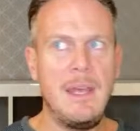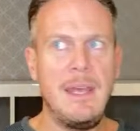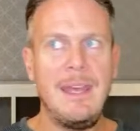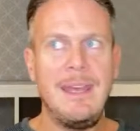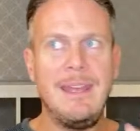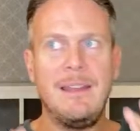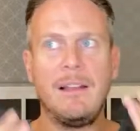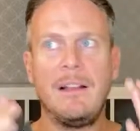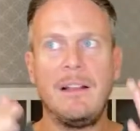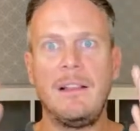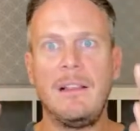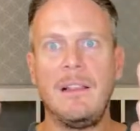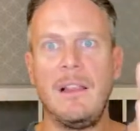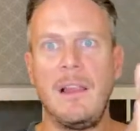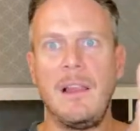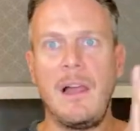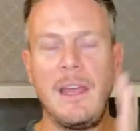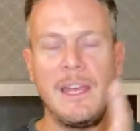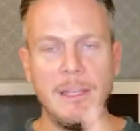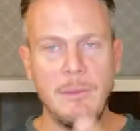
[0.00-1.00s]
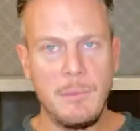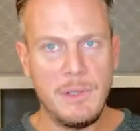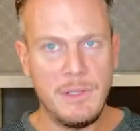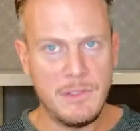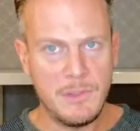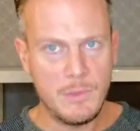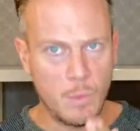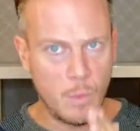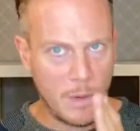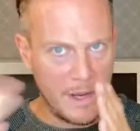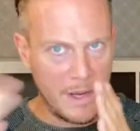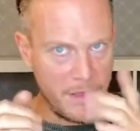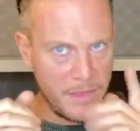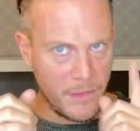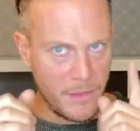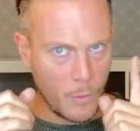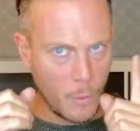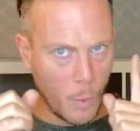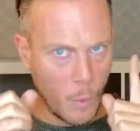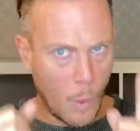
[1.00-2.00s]
in alignment with
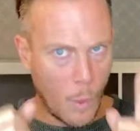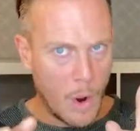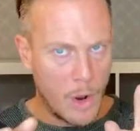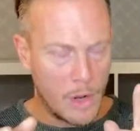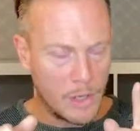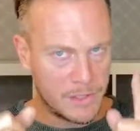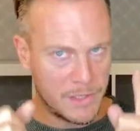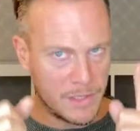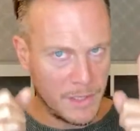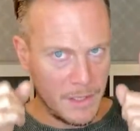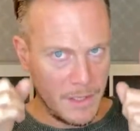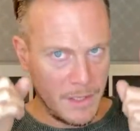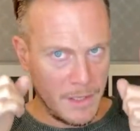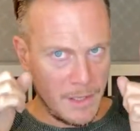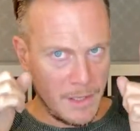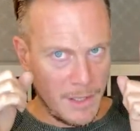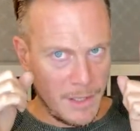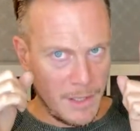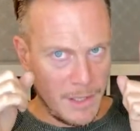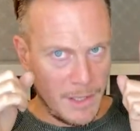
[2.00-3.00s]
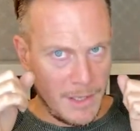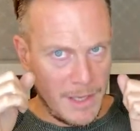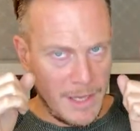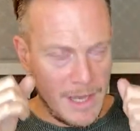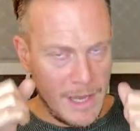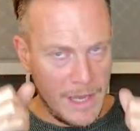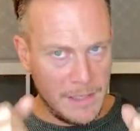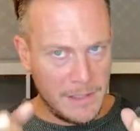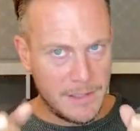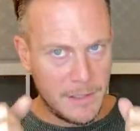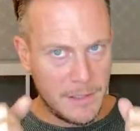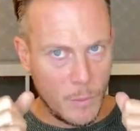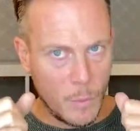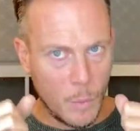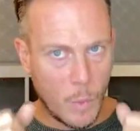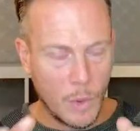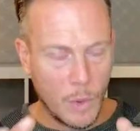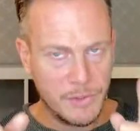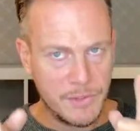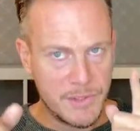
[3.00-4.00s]
what it
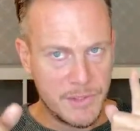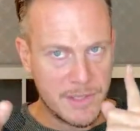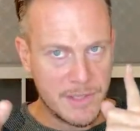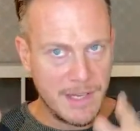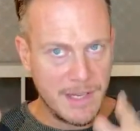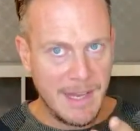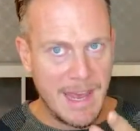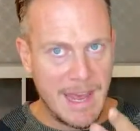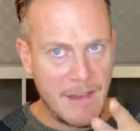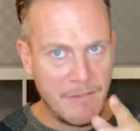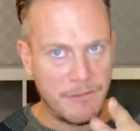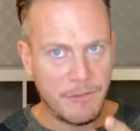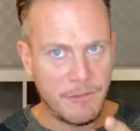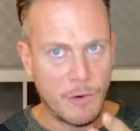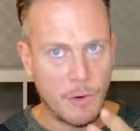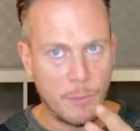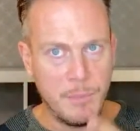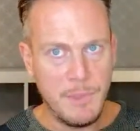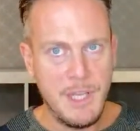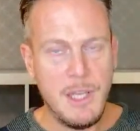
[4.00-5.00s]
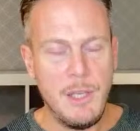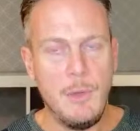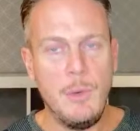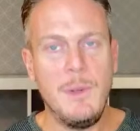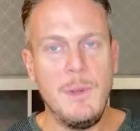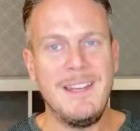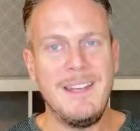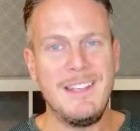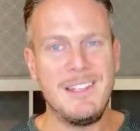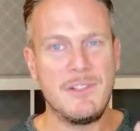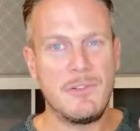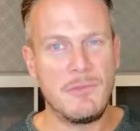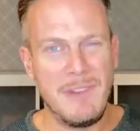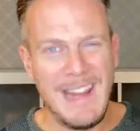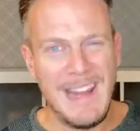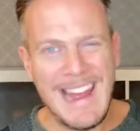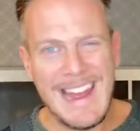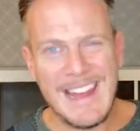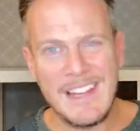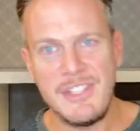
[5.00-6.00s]
wants to get from you. It is a
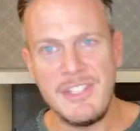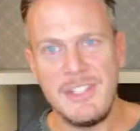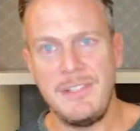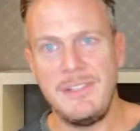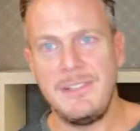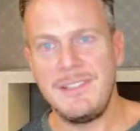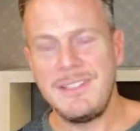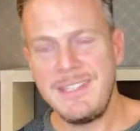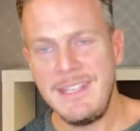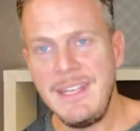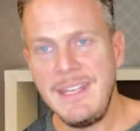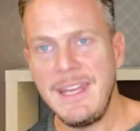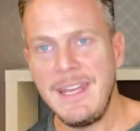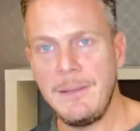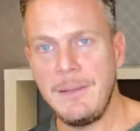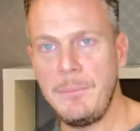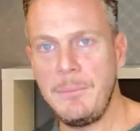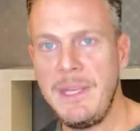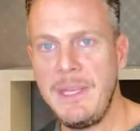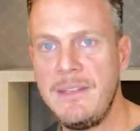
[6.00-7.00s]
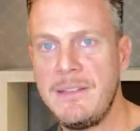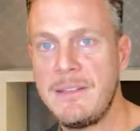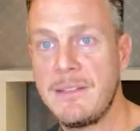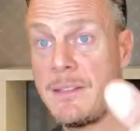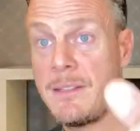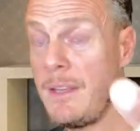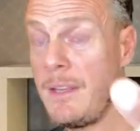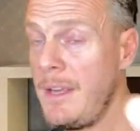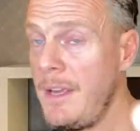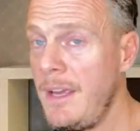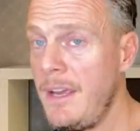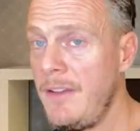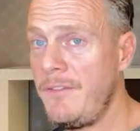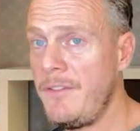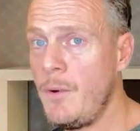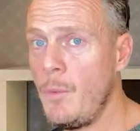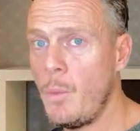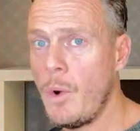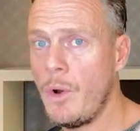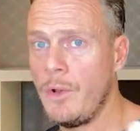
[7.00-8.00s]
reaction-seeking beast. If
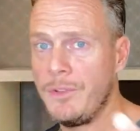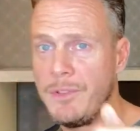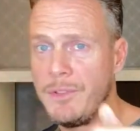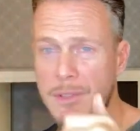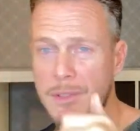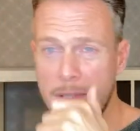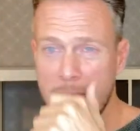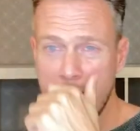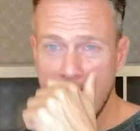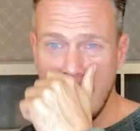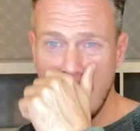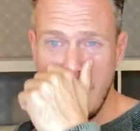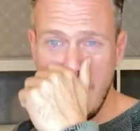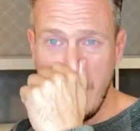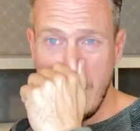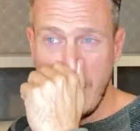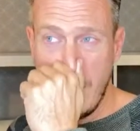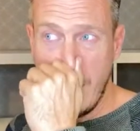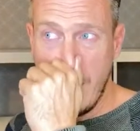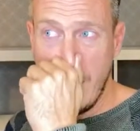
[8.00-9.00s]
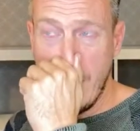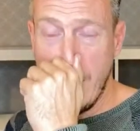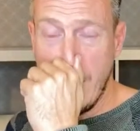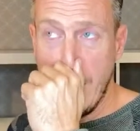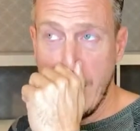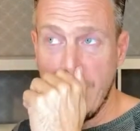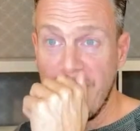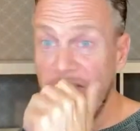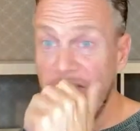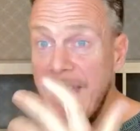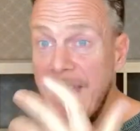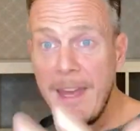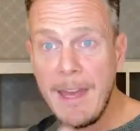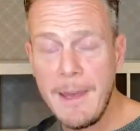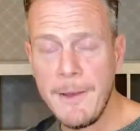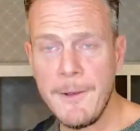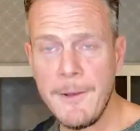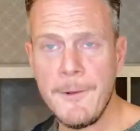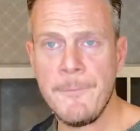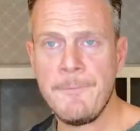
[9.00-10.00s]
it wants
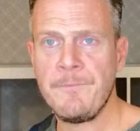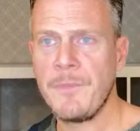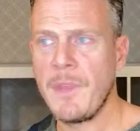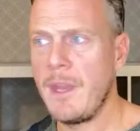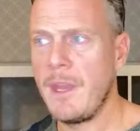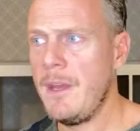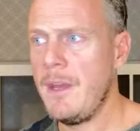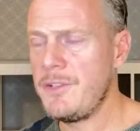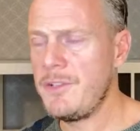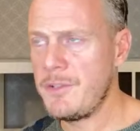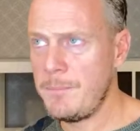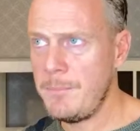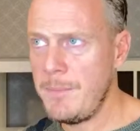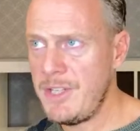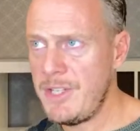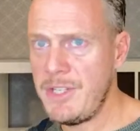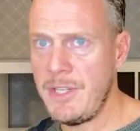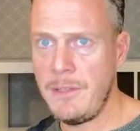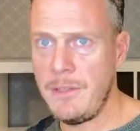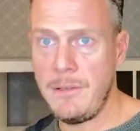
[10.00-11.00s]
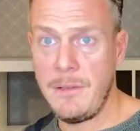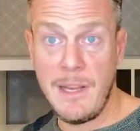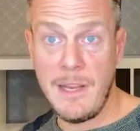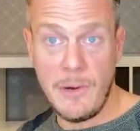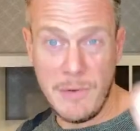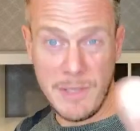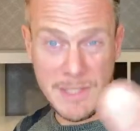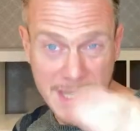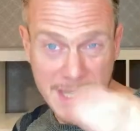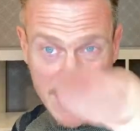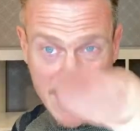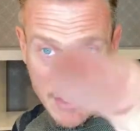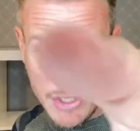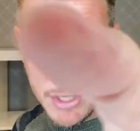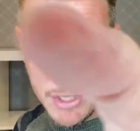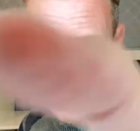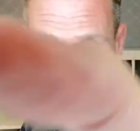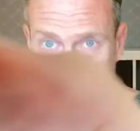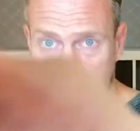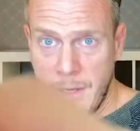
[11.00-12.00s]
fear, submission,
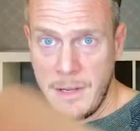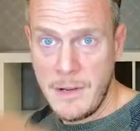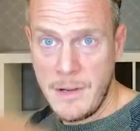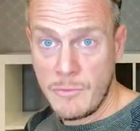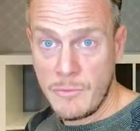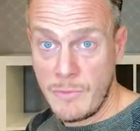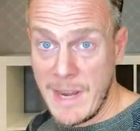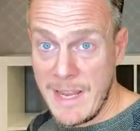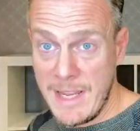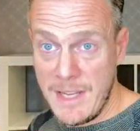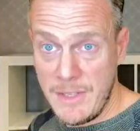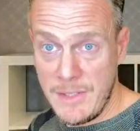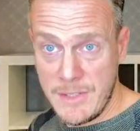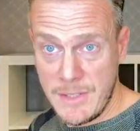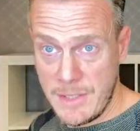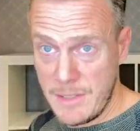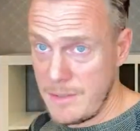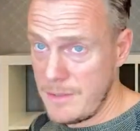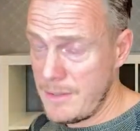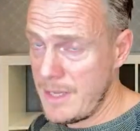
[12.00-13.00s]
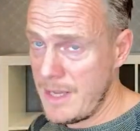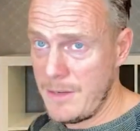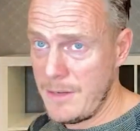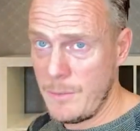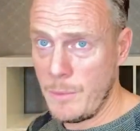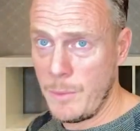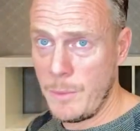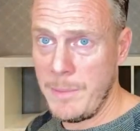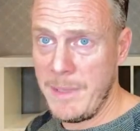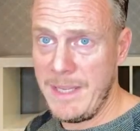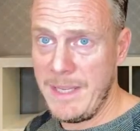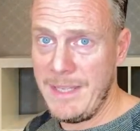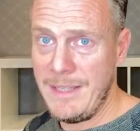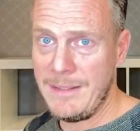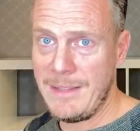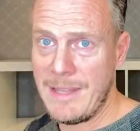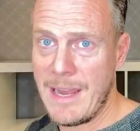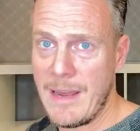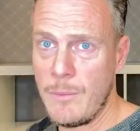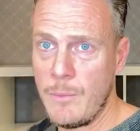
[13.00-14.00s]
irritation, rage, then it will be
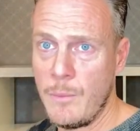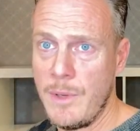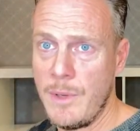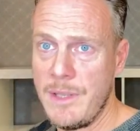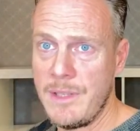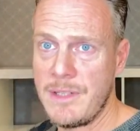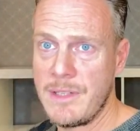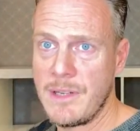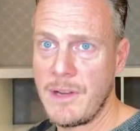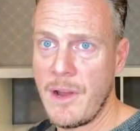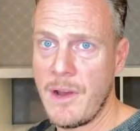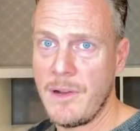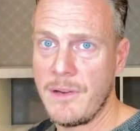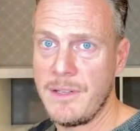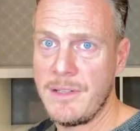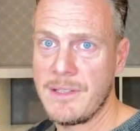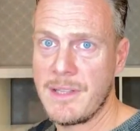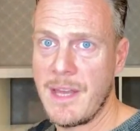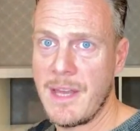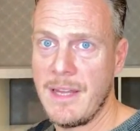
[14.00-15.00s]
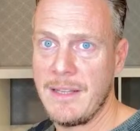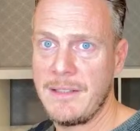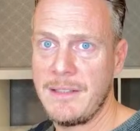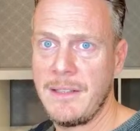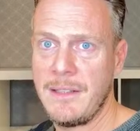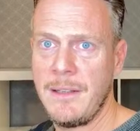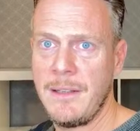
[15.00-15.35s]
that which garners that.